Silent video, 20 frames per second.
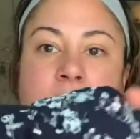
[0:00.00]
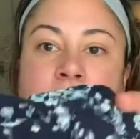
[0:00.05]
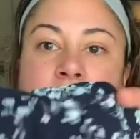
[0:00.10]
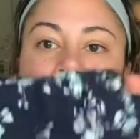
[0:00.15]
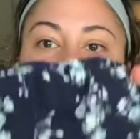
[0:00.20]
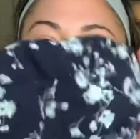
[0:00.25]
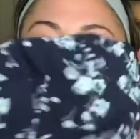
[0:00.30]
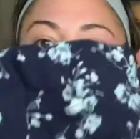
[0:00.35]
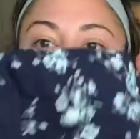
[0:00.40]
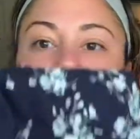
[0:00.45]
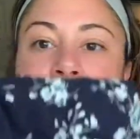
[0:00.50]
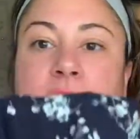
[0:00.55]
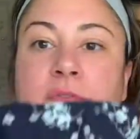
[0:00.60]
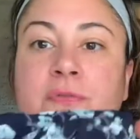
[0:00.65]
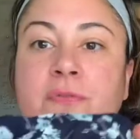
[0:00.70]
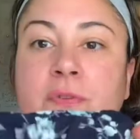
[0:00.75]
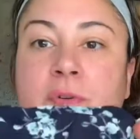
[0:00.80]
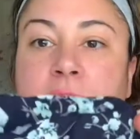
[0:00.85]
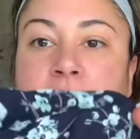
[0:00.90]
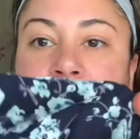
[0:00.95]
Nice little
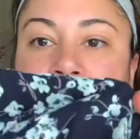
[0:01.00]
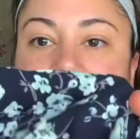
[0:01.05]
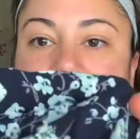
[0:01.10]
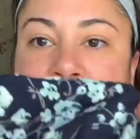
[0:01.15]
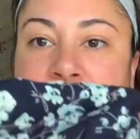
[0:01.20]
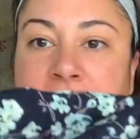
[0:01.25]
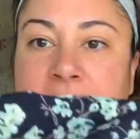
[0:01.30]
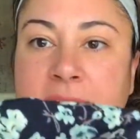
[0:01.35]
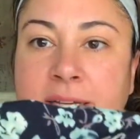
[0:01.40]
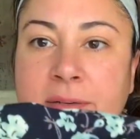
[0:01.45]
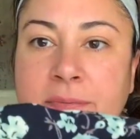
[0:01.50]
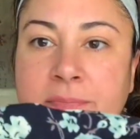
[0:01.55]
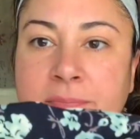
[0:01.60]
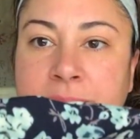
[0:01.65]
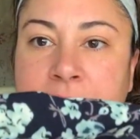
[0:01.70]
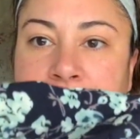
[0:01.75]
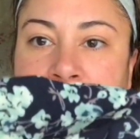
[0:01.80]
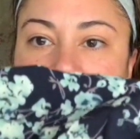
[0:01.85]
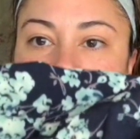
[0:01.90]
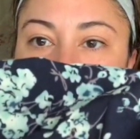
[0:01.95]
floral design.
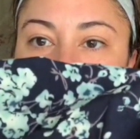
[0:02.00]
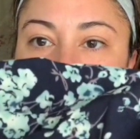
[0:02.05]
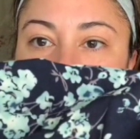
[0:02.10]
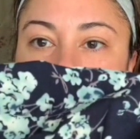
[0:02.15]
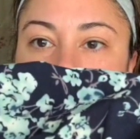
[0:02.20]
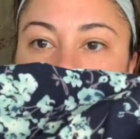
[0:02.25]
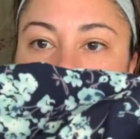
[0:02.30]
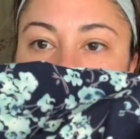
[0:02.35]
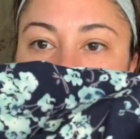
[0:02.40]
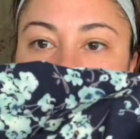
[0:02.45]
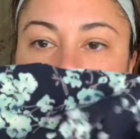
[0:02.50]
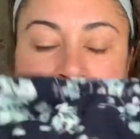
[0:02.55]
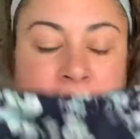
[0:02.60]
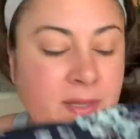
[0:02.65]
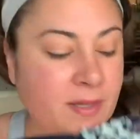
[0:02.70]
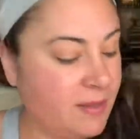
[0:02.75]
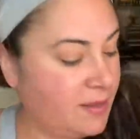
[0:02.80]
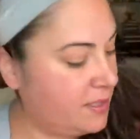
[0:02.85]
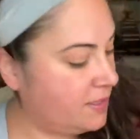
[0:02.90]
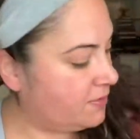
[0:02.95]

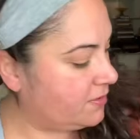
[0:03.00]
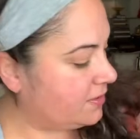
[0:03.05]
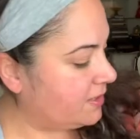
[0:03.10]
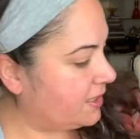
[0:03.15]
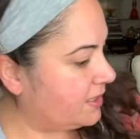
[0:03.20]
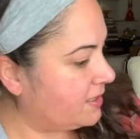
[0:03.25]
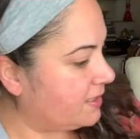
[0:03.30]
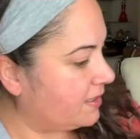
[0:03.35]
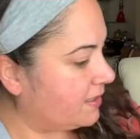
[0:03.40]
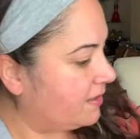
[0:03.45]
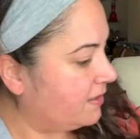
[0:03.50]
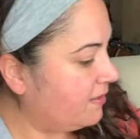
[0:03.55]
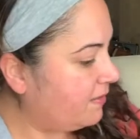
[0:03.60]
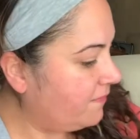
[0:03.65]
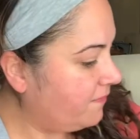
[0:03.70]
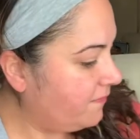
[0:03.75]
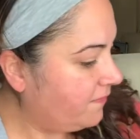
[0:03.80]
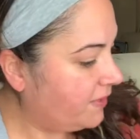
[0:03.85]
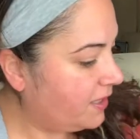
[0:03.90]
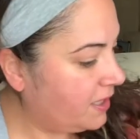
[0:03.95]
These are nice and
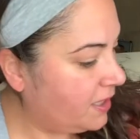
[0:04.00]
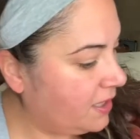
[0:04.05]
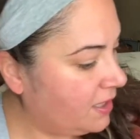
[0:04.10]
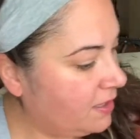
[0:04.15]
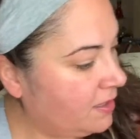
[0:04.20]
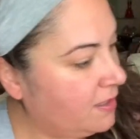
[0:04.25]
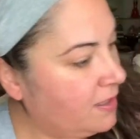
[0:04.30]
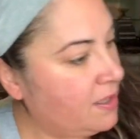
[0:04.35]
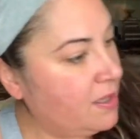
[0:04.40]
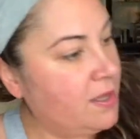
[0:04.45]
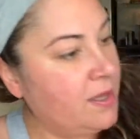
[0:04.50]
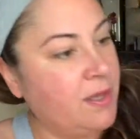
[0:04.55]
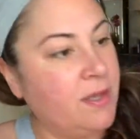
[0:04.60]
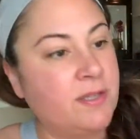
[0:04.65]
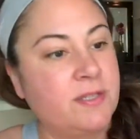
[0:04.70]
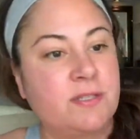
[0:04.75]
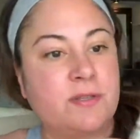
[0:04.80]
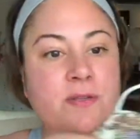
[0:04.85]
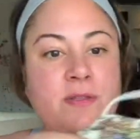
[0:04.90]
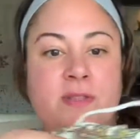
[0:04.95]
comfy.
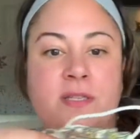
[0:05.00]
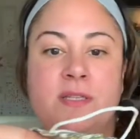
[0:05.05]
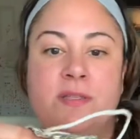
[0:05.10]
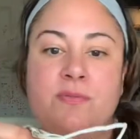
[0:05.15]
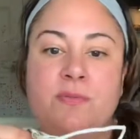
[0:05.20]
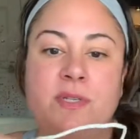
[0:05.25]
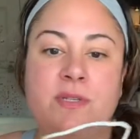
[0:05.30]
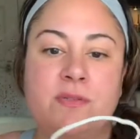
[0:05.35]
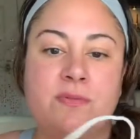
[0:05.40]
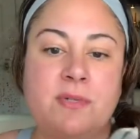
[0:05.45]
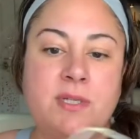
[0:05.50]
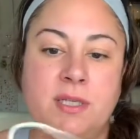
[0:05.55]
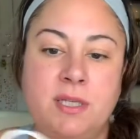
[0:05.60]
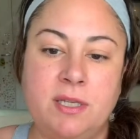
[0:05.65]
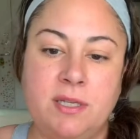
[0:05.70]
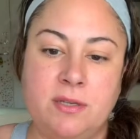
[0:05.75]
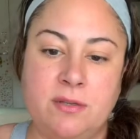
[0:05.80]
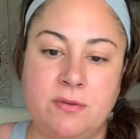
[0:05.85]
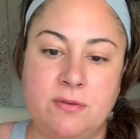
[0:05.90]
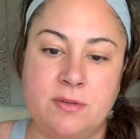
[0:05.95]
So this one is really
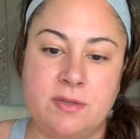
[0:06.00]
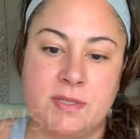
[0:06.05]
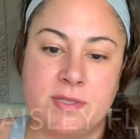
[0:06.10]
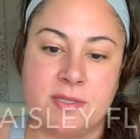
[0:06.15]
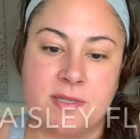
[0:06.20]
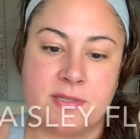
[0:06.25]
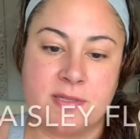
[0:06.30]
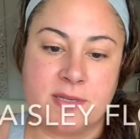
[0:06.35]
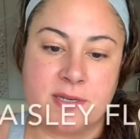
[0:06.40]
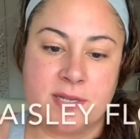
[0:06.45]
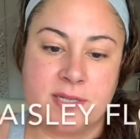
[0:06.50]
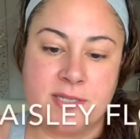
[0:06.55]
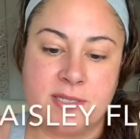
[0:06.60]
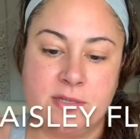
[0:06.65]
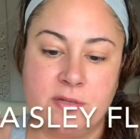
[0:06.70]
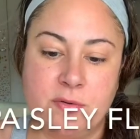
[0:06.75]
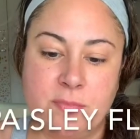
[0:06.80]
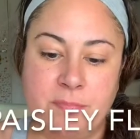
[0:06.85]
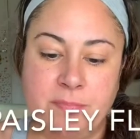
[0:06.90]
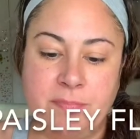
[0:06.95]
cute. This is a nice
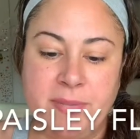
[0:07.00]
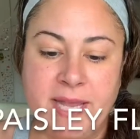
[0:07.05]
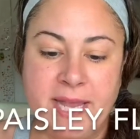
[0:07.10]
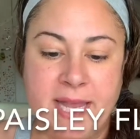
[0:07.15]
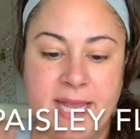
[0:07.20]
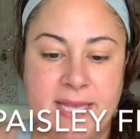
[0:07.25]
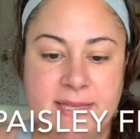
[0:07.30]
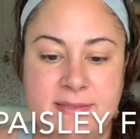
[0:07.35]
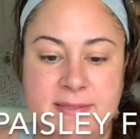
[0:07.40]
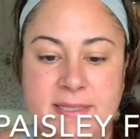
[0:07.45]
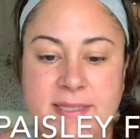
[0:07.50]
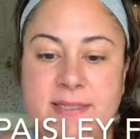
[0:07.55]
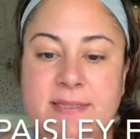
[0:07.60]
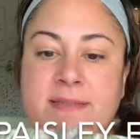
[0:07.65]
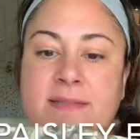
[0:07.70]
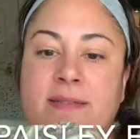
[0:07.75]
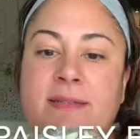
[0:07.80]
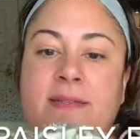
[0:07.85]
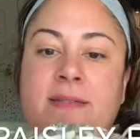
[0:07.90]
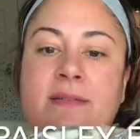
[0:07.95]
little paisley
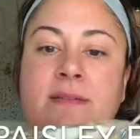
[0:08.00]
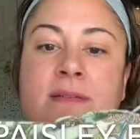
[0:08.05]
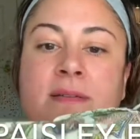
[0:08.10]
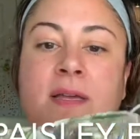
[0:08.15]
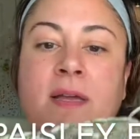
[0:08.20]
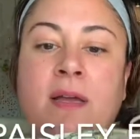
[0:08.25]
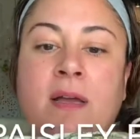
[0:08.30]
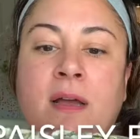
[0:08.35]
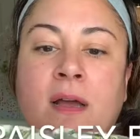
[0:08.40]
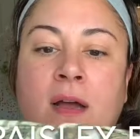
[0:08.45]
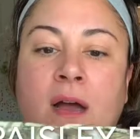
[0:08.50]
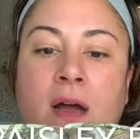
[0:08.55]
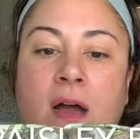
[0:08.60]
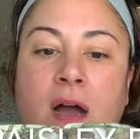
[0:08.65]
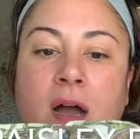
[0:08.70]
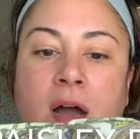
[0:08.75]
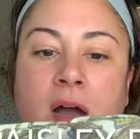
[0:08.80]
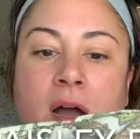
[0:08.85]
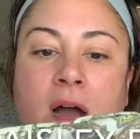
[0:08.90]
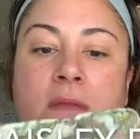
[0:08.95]
design.
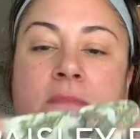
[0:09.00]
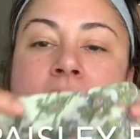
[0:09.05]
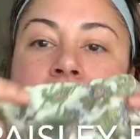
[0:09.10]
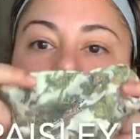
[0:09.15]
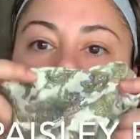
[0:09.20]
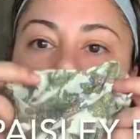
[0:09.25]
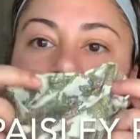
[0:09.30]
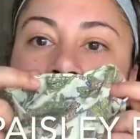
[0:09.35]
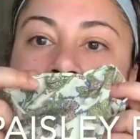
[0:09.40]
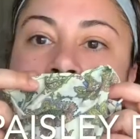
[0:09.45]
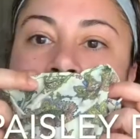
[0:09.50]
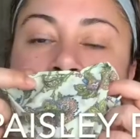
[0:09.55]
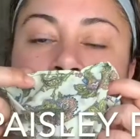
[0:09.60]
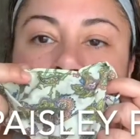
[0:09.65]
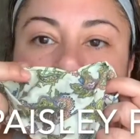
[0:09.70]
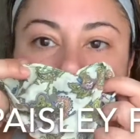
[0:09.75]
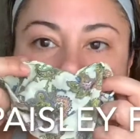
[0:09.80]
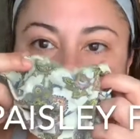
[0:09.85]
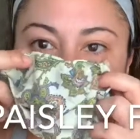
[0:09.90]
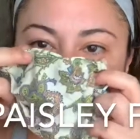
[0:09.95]
This
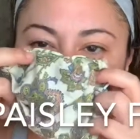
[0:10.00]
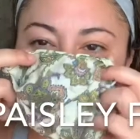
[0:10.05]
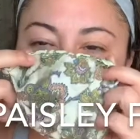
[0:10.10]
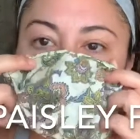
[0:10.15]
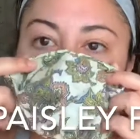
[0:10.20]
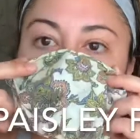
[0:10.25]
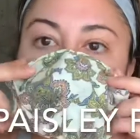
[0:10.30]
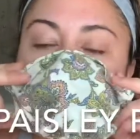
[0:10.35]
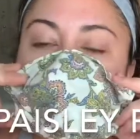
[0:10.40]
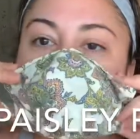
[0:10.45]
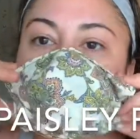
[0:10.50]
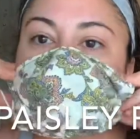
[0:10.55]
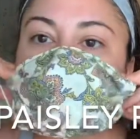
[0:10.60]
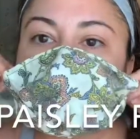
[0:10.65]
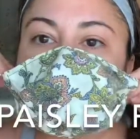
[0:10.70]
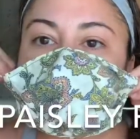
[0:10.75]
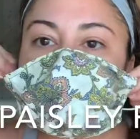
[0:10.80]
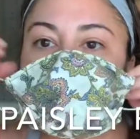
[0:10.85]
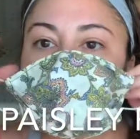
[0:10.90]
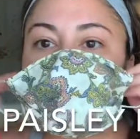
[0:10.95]
was,
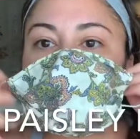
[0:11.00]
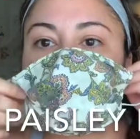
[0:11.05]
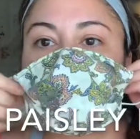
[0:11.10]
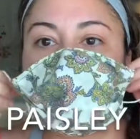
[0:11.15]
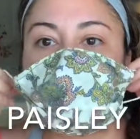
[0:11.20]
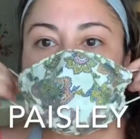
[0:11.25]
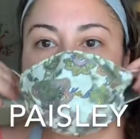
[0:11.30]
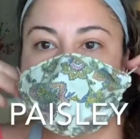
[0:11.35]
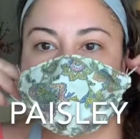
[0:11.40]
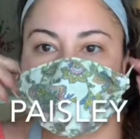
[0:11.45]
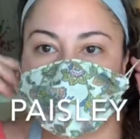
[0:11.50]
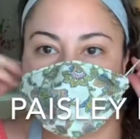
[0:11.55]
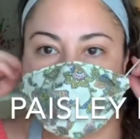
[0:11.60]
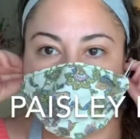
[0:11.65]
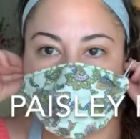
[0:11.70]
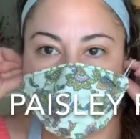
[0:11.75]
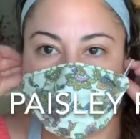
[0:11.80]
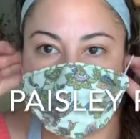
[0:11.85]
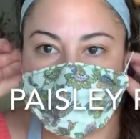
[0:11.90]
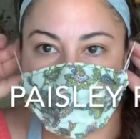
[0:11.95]
it must have
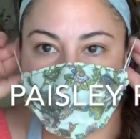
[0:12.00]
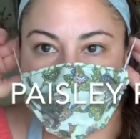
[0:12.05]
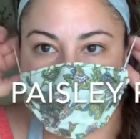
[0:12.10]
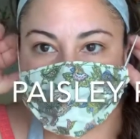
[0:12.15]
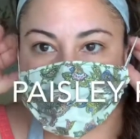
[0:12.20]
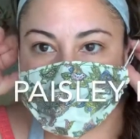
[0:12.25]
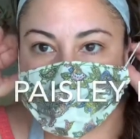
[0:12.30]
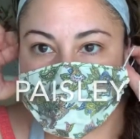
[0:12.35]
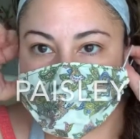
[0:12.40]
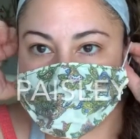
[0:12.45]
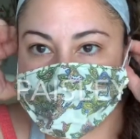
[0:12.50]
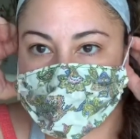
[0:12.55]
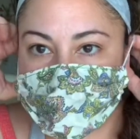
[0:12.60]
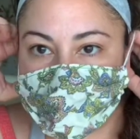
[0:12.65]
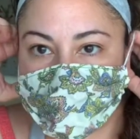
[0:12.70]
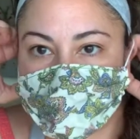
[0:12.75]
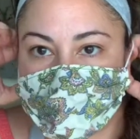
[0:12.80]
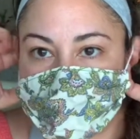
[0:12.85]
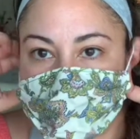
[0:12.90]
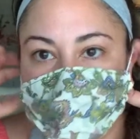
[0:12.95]
been a maxi dress, and I
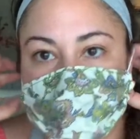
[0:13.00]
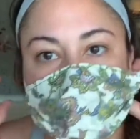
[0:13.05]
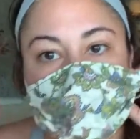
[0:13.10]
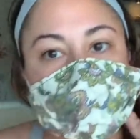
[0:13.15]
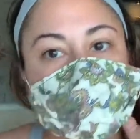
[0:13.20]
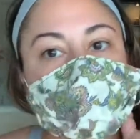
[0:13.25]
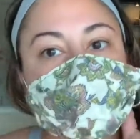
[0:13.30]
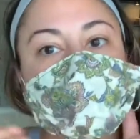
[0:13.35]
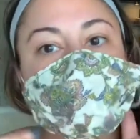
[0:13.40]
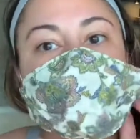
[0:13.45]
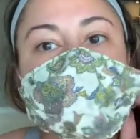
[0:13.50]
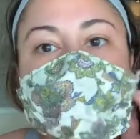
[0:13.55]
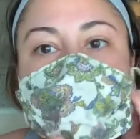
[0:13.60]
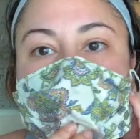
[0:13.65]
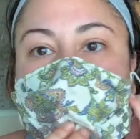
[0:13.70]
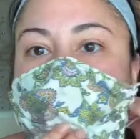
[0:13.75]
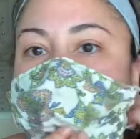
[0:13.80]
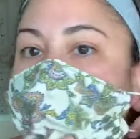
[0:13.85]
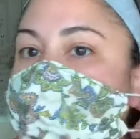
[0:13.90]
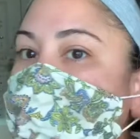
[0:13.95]
don't remember what it was,
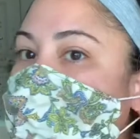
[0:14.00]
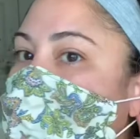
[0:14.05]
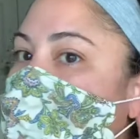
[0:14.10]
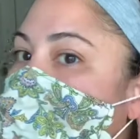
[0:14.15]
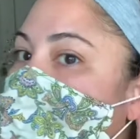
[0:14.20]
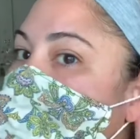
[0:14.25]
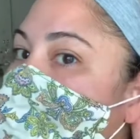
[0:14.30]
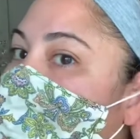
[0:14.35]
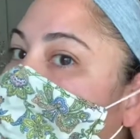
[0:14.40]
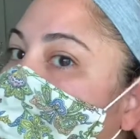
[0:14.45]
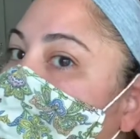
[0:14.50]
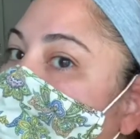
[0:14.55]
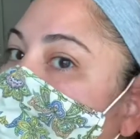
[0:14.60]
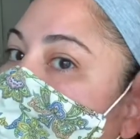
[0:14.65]
but so